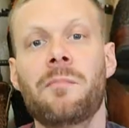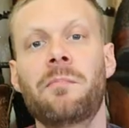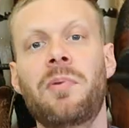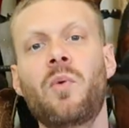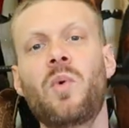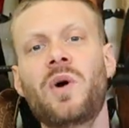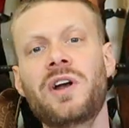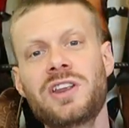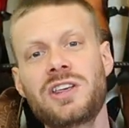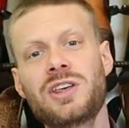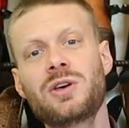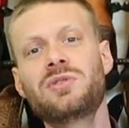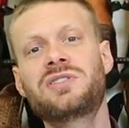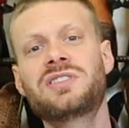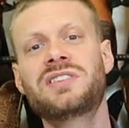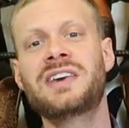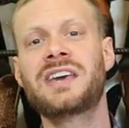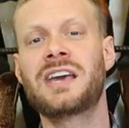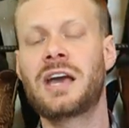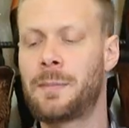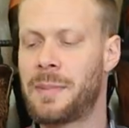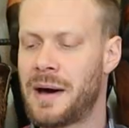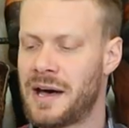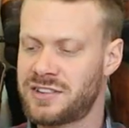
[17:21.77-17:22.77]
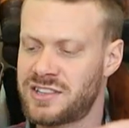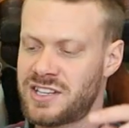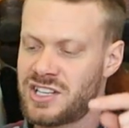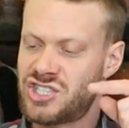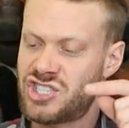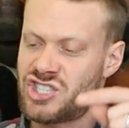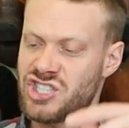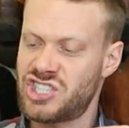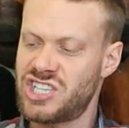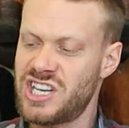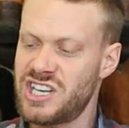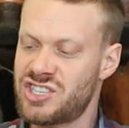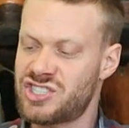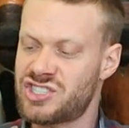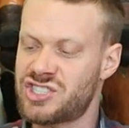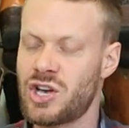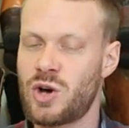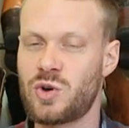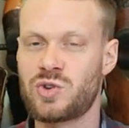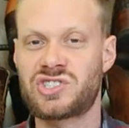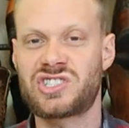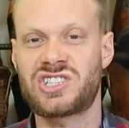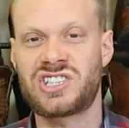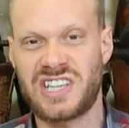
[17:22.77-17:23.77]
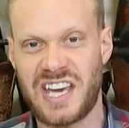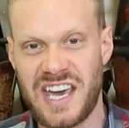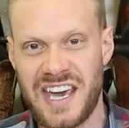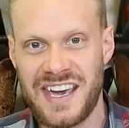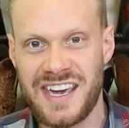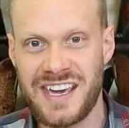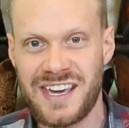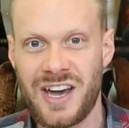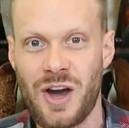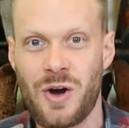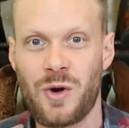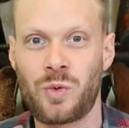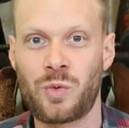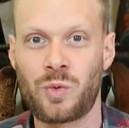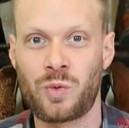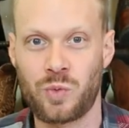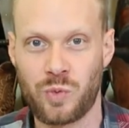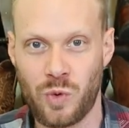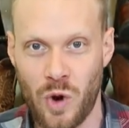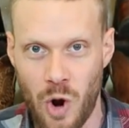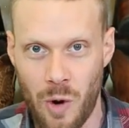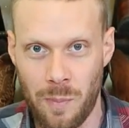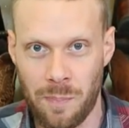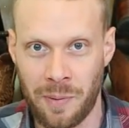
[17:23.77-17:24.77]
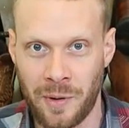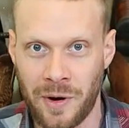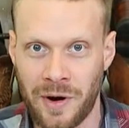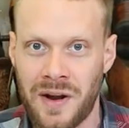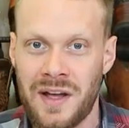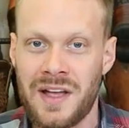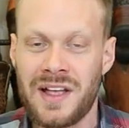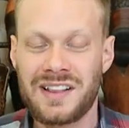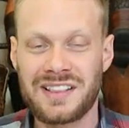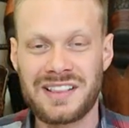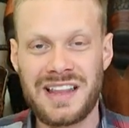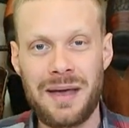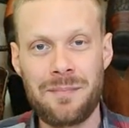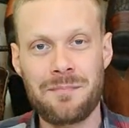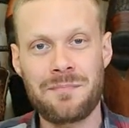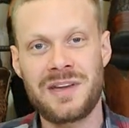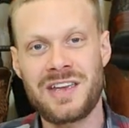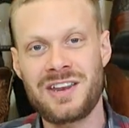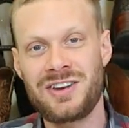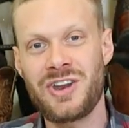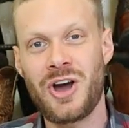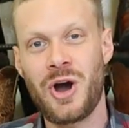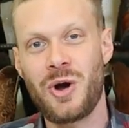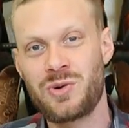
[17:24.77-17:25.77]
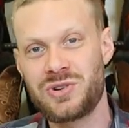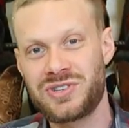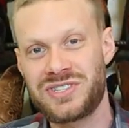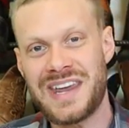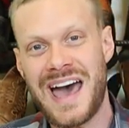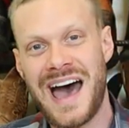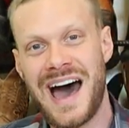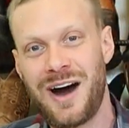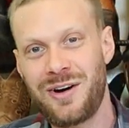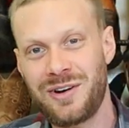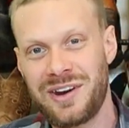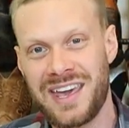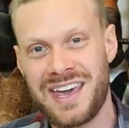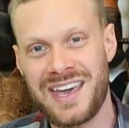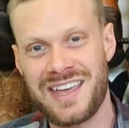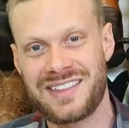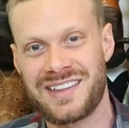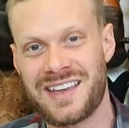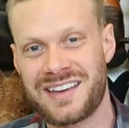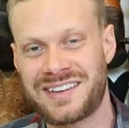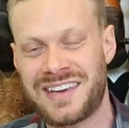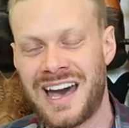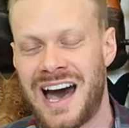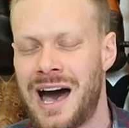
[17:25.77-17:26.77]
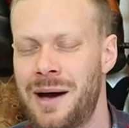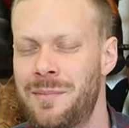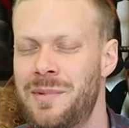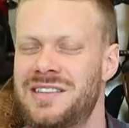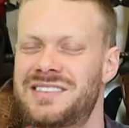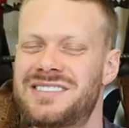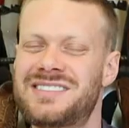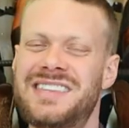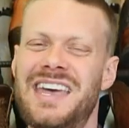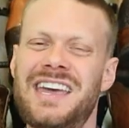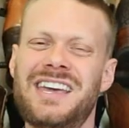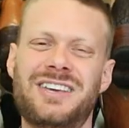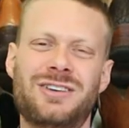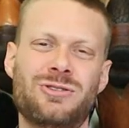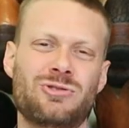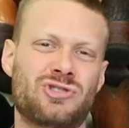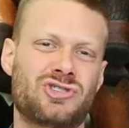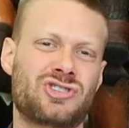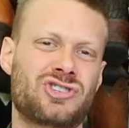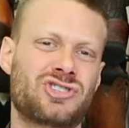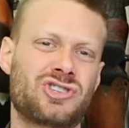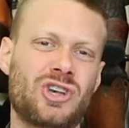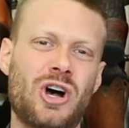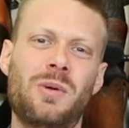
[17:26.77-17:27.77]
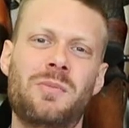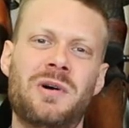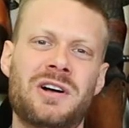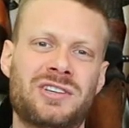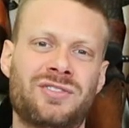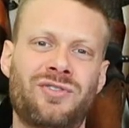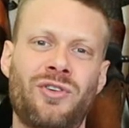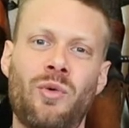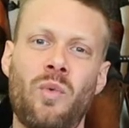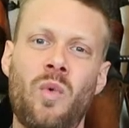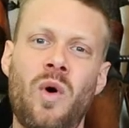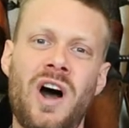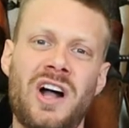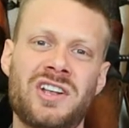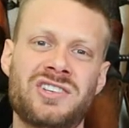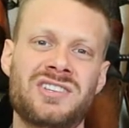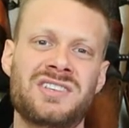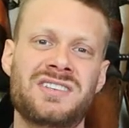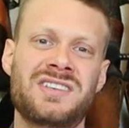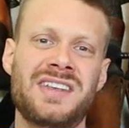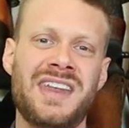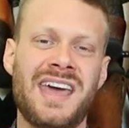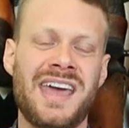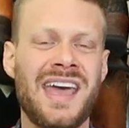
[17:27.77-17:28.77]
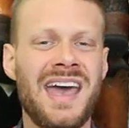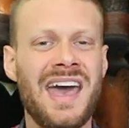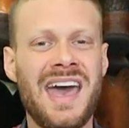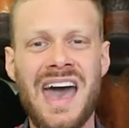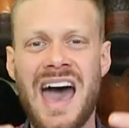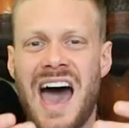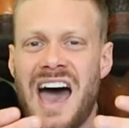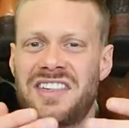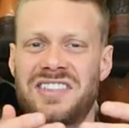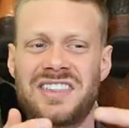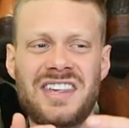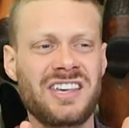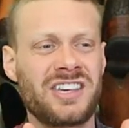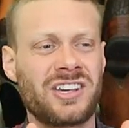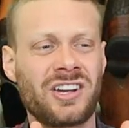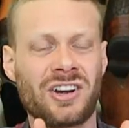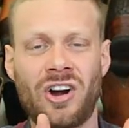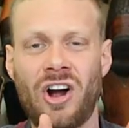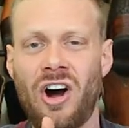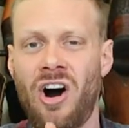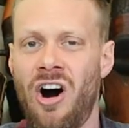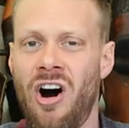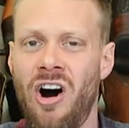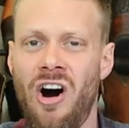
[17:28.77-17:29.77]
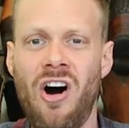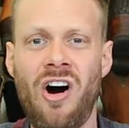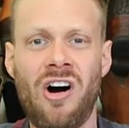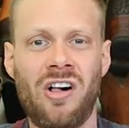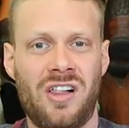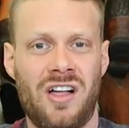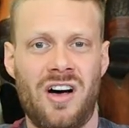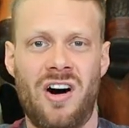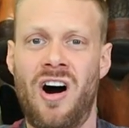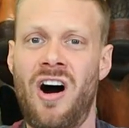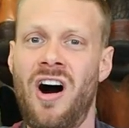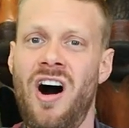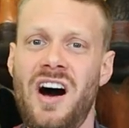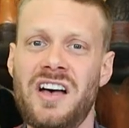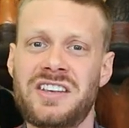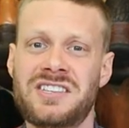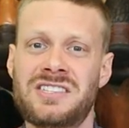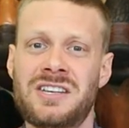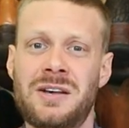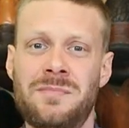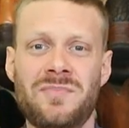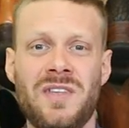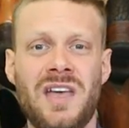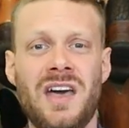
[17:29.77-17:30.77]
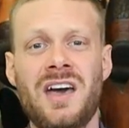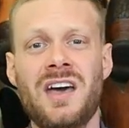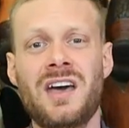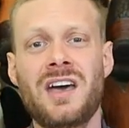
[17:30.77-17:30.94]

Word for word: But what do you think about the Chisos King Roper? Let me know down in the comments. Thank you so much for watching today. I think you're all awesome.